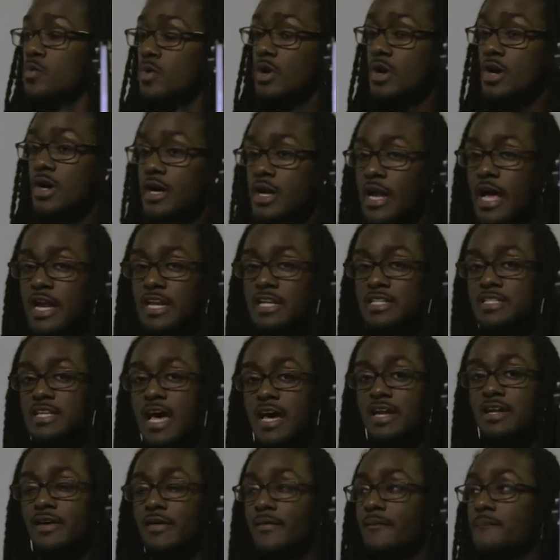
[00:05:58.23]
Word. And
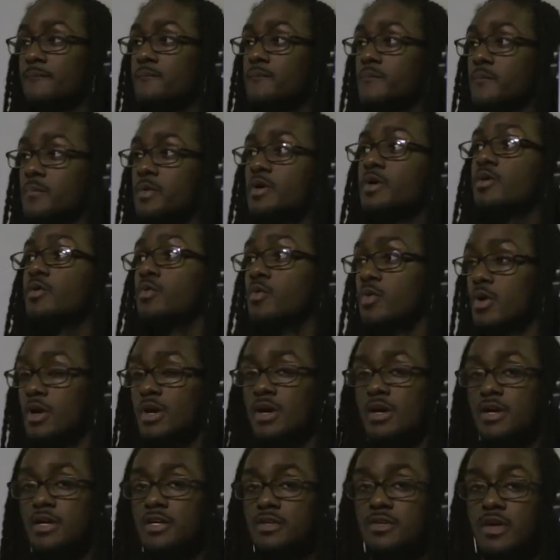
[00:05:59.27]
voter suppression. There you go.
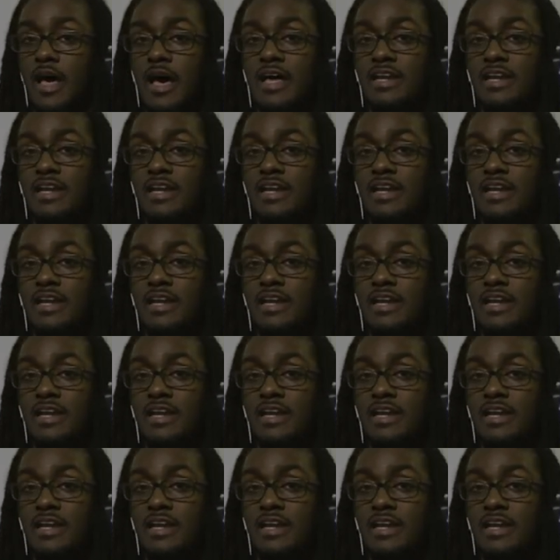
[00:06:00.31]
Word.